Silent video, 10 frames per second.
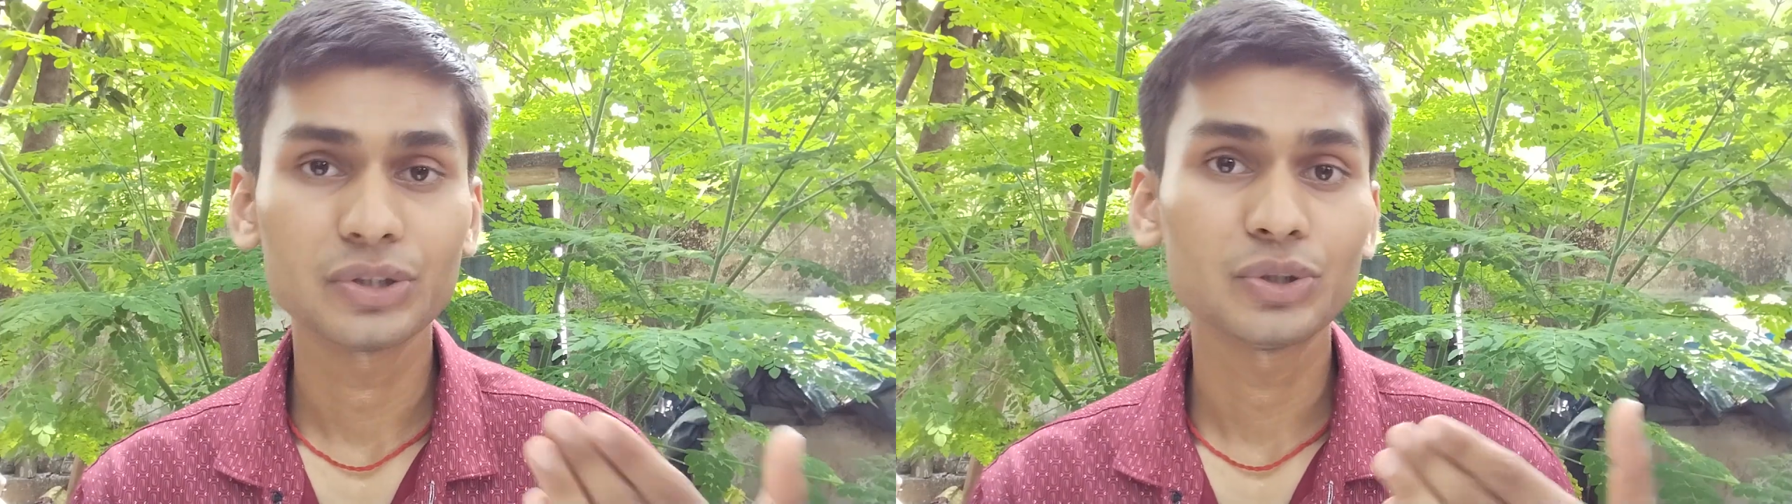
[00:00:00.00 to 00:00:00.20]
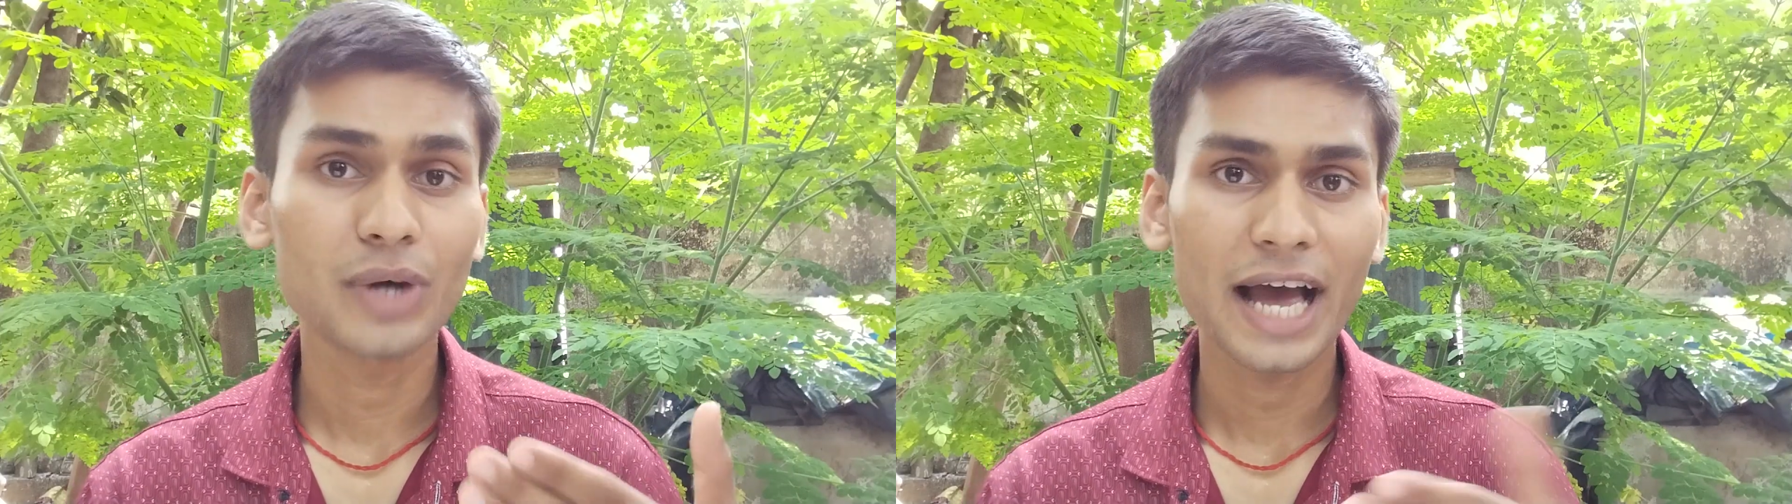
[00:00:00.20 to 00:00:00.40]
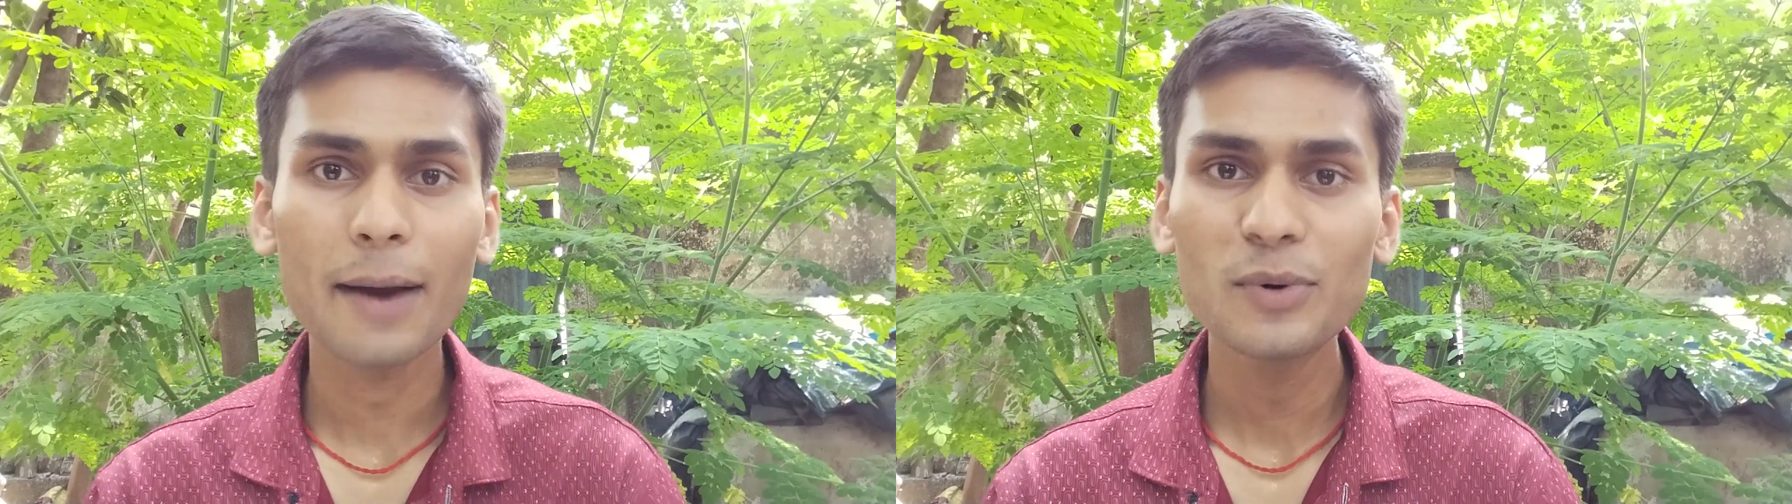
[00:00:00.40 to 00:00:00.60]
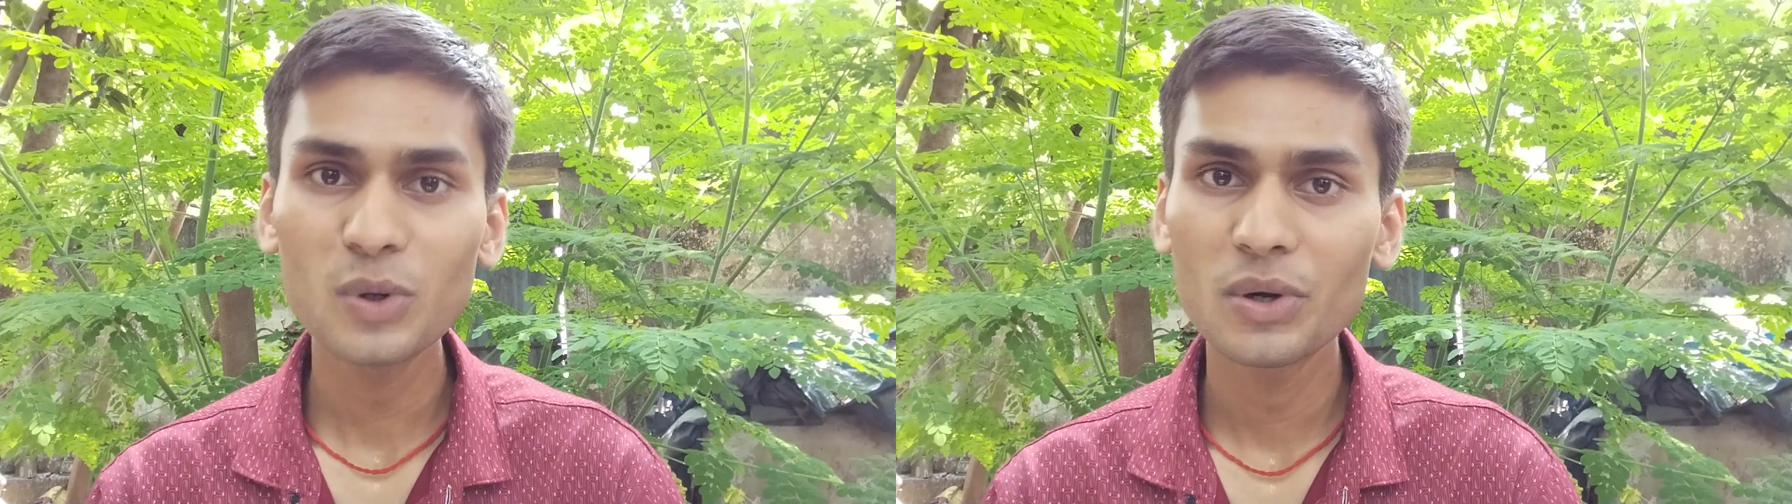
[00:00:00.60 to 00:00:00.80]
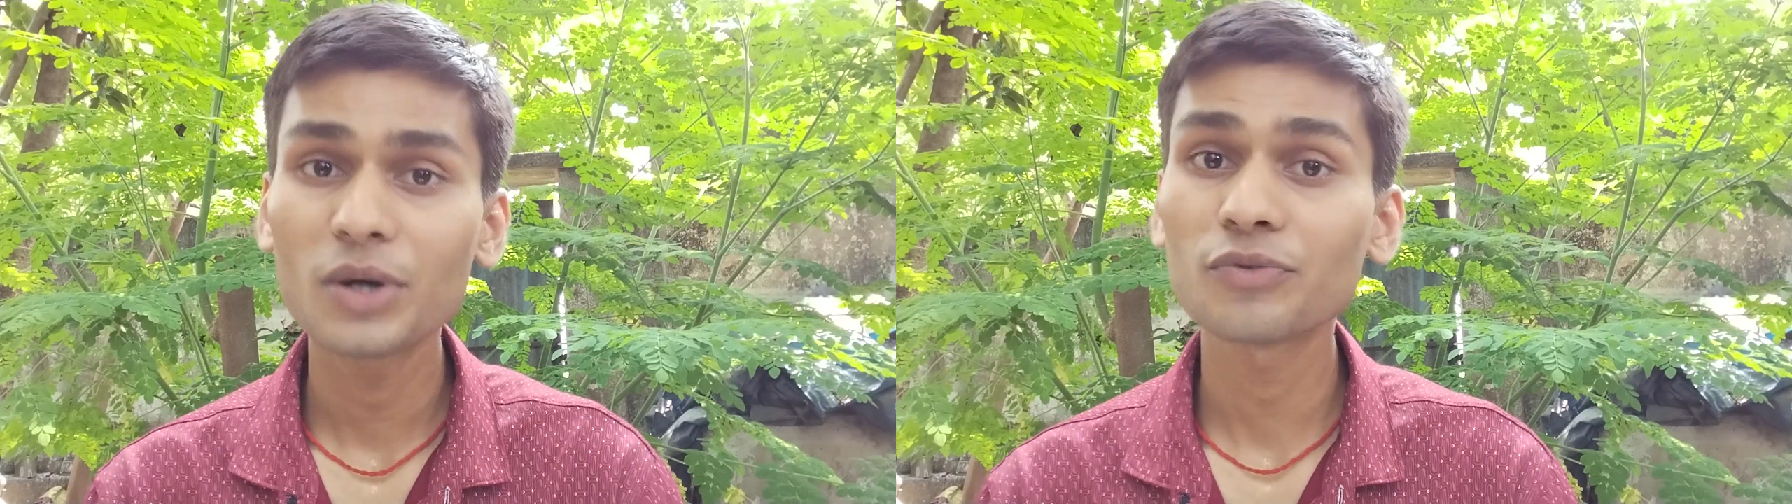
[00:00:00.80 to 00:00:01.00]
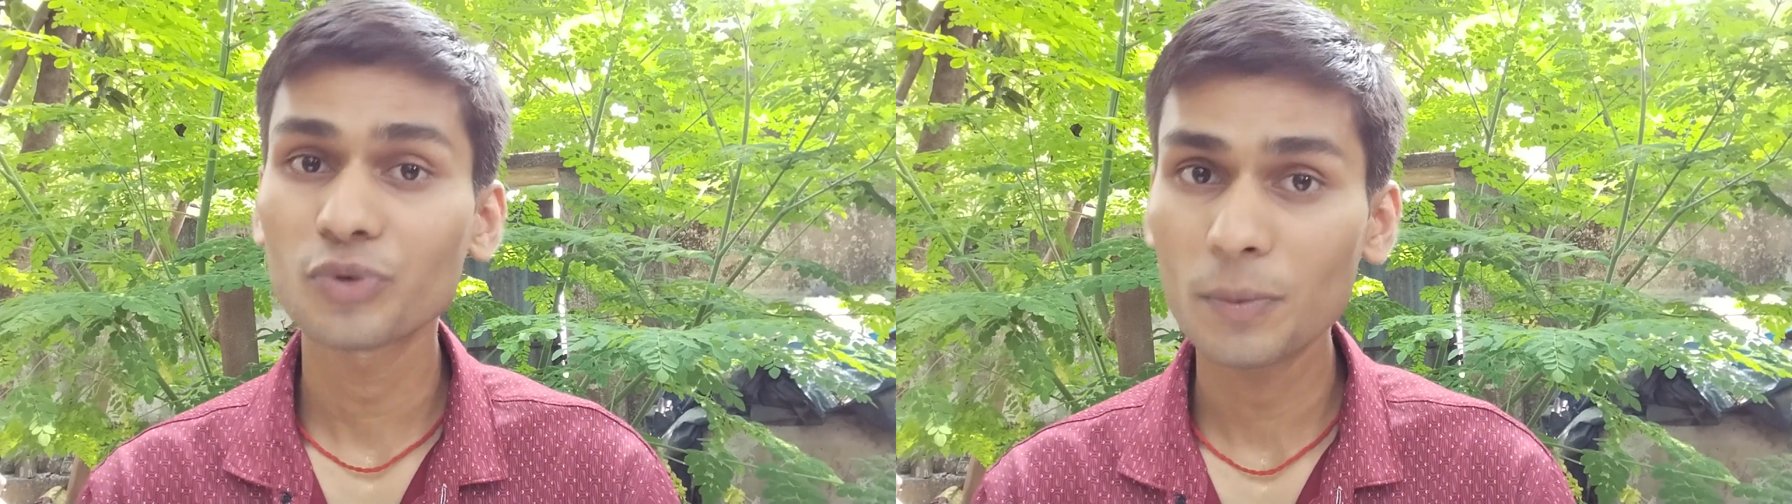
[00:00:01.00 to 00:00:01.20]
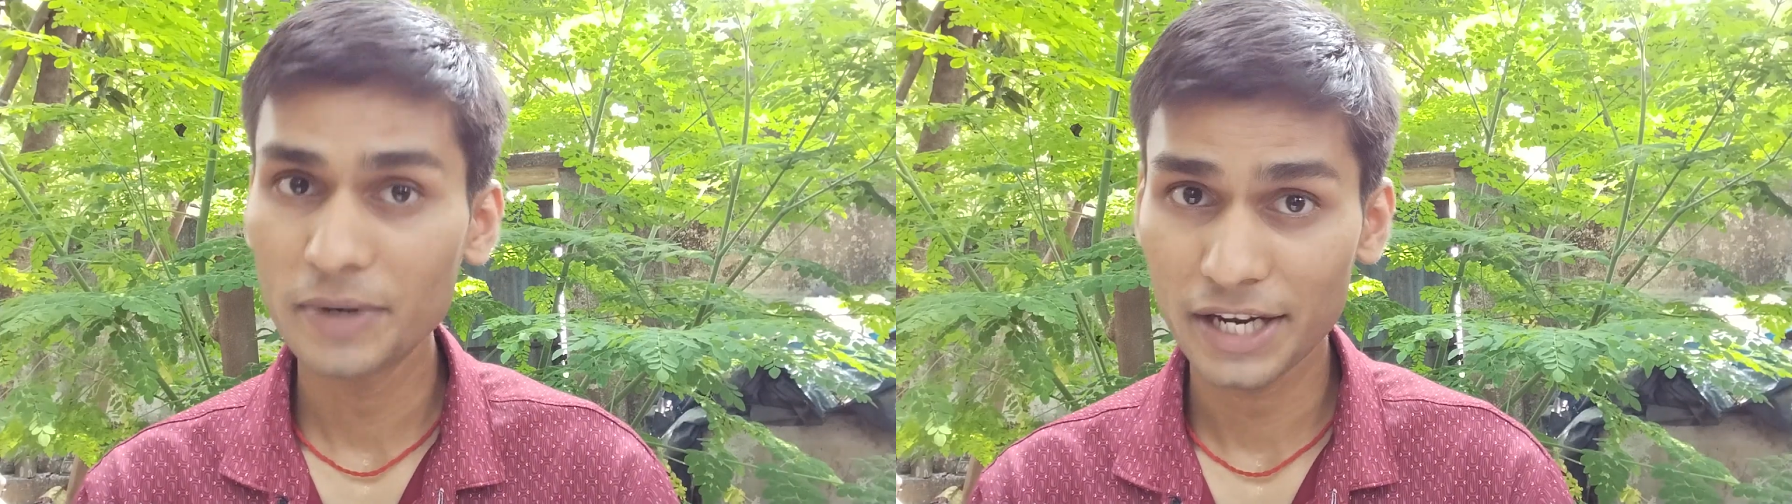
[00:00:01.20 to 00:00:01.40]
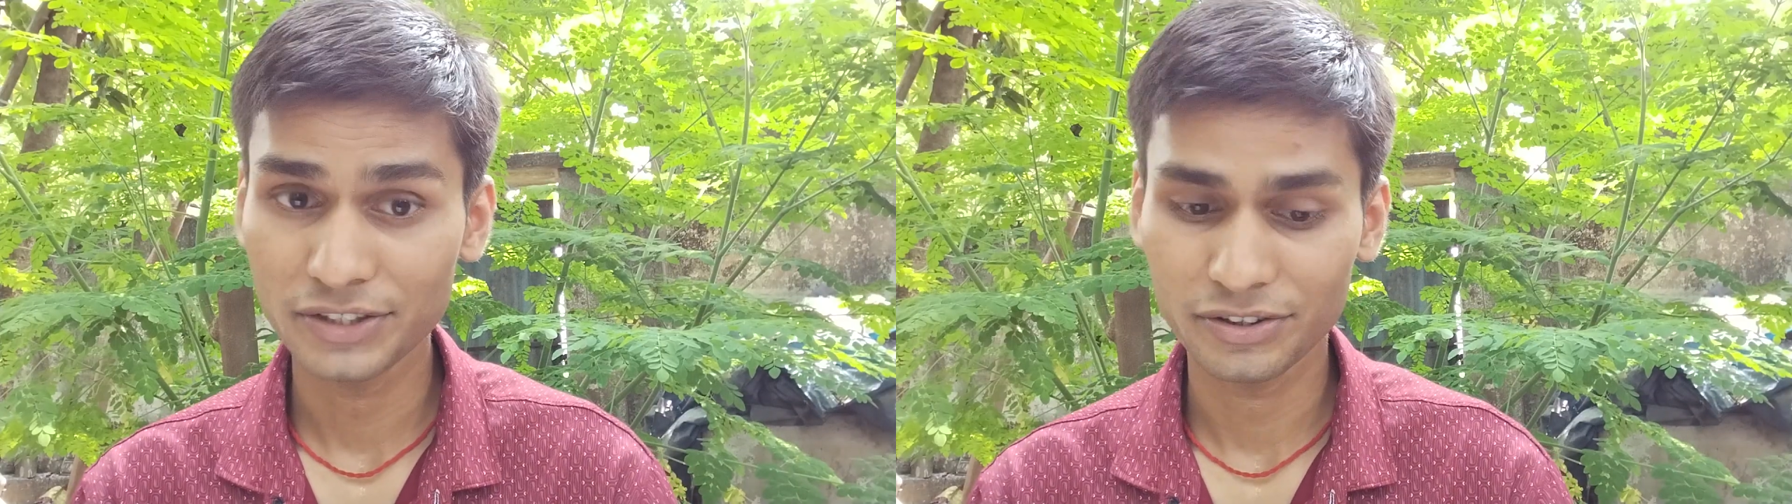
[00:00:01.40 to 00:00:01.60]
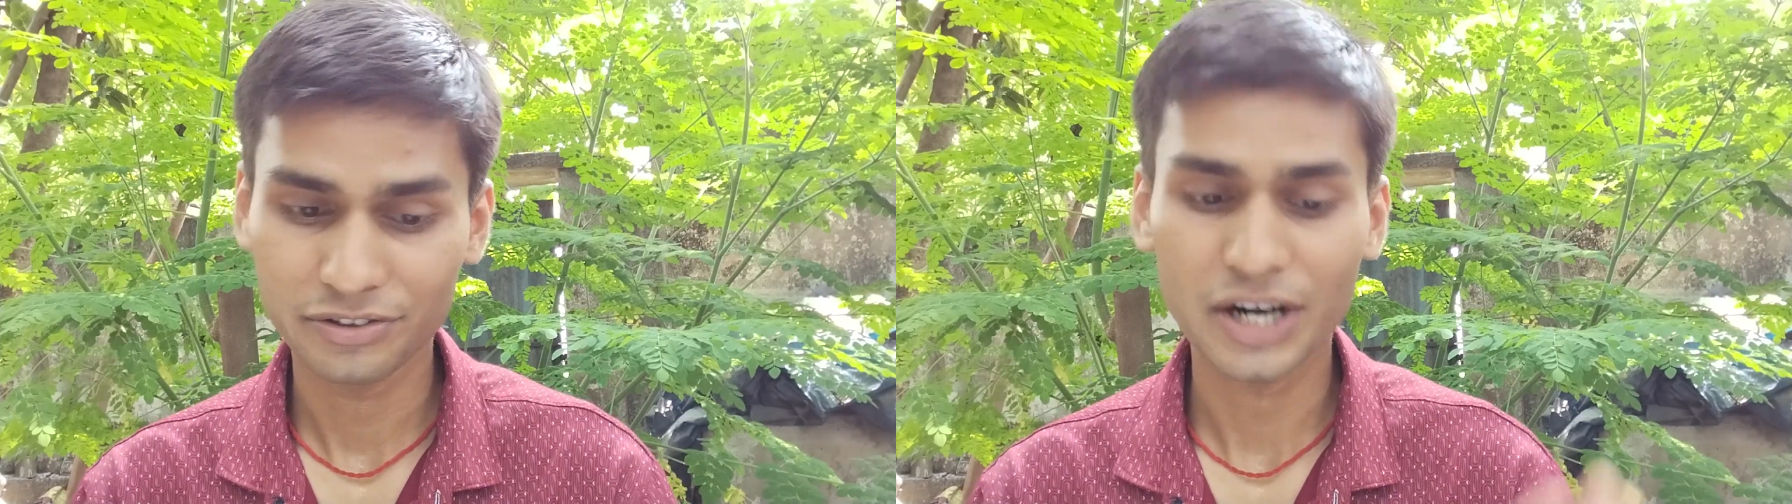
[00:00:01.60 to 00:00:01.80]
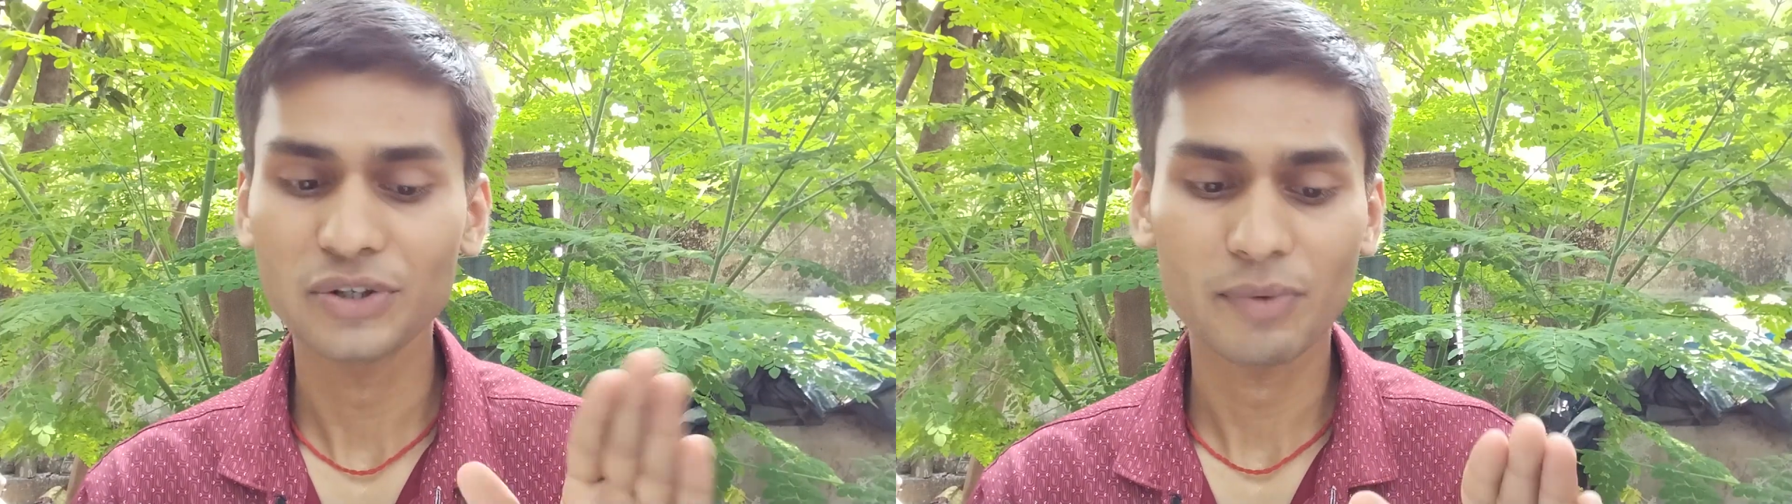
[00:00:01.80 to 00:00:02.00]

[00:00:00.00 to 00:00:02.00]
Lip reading: you have to learn from nature, right?